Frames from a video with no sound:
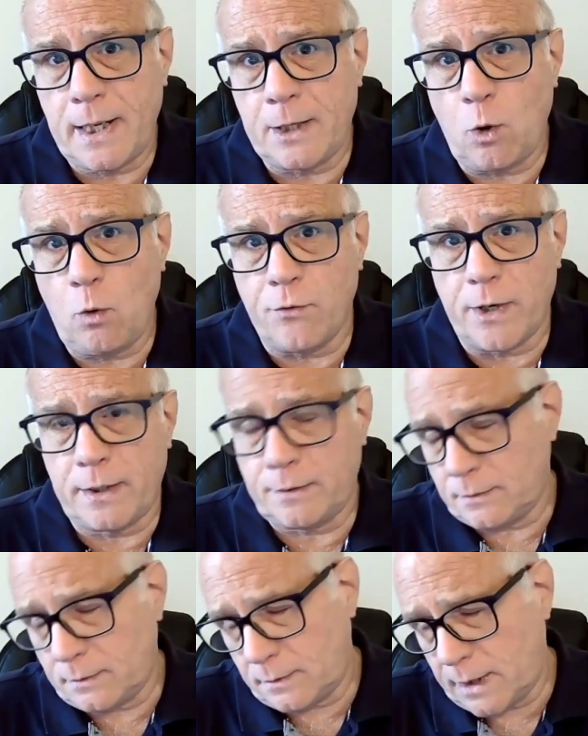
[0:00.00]
and over
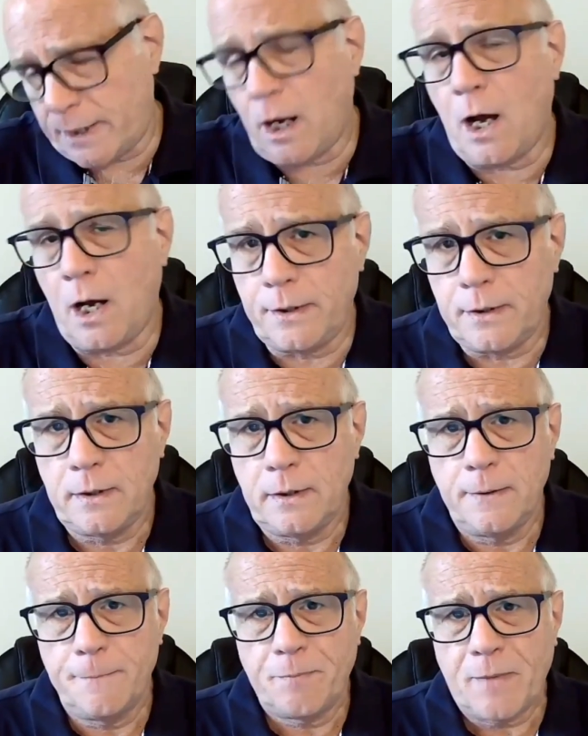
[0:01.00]
and on,
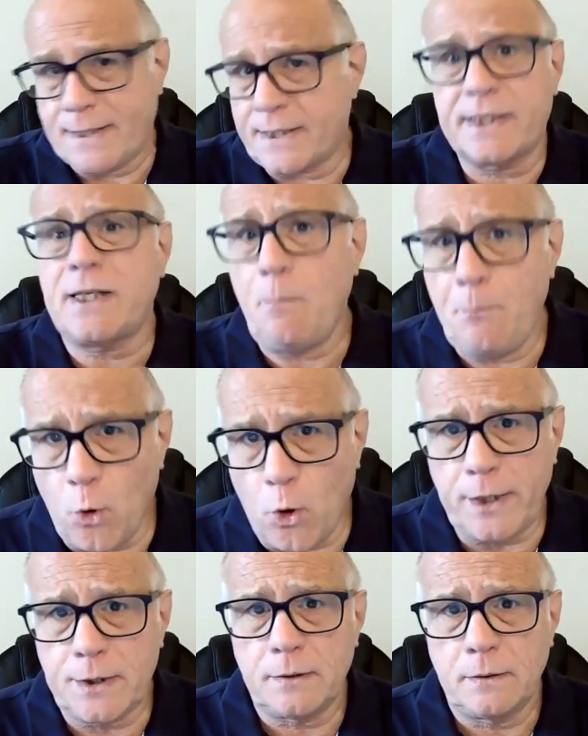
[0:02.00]
at some
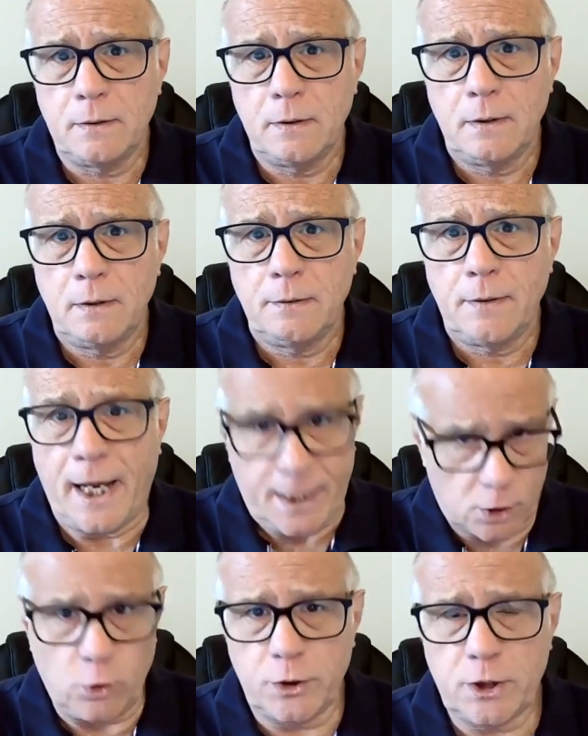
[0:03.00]
point,
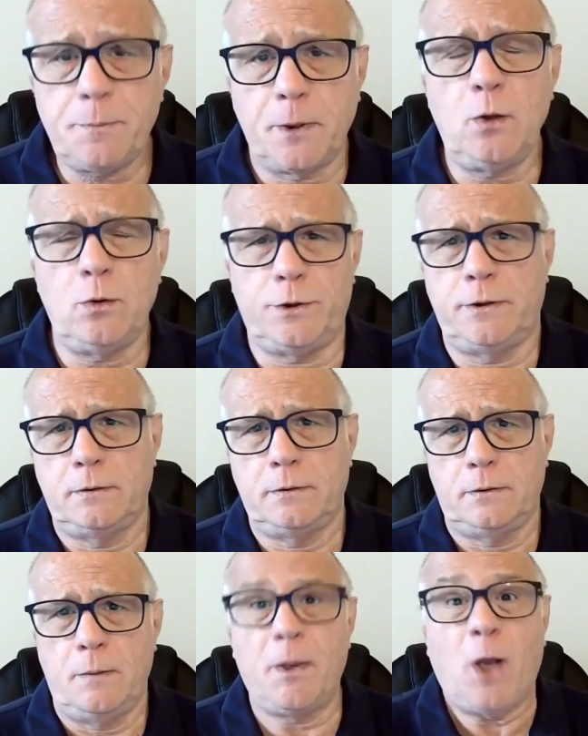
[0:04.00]
it's going to explode.
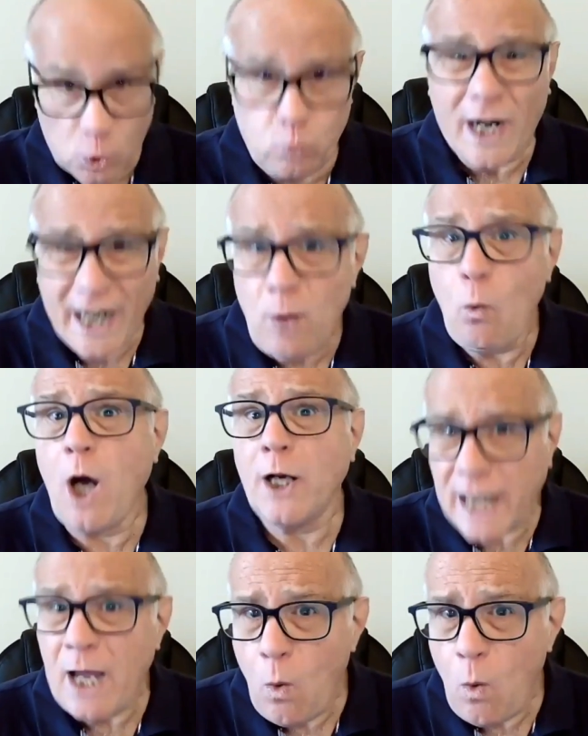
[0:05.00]
Because what I
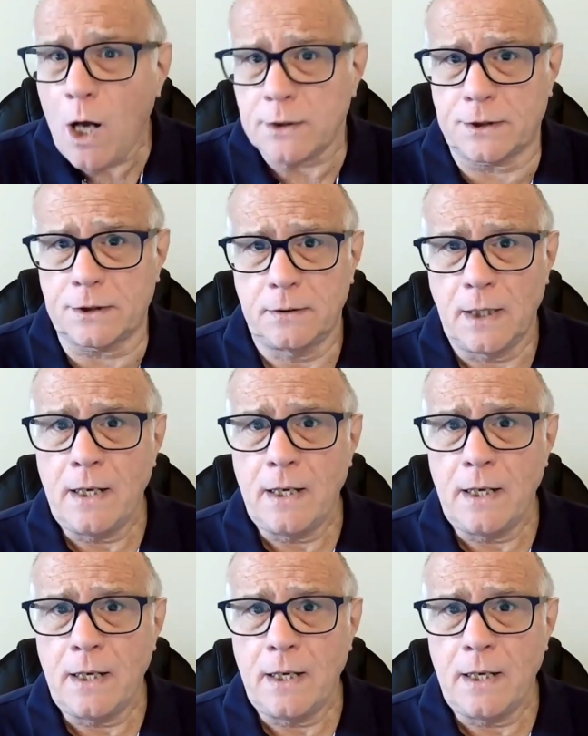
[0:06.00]
want, I want.